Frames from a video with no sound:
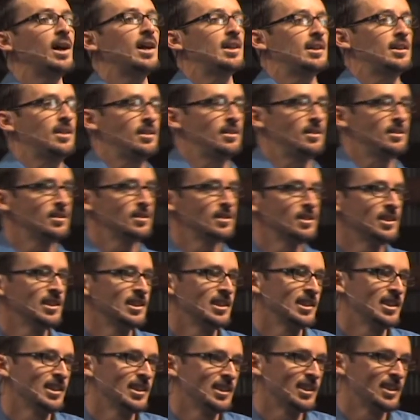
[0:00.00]
well.
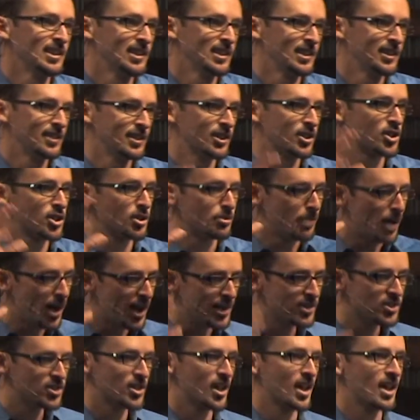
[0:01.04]
The
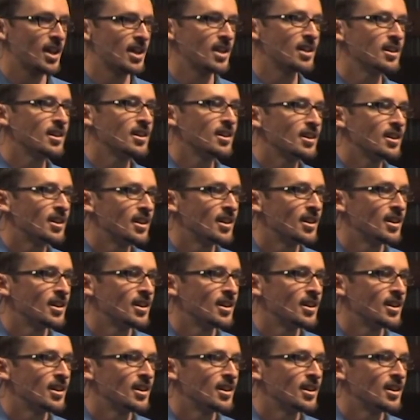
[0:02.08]
Shema said,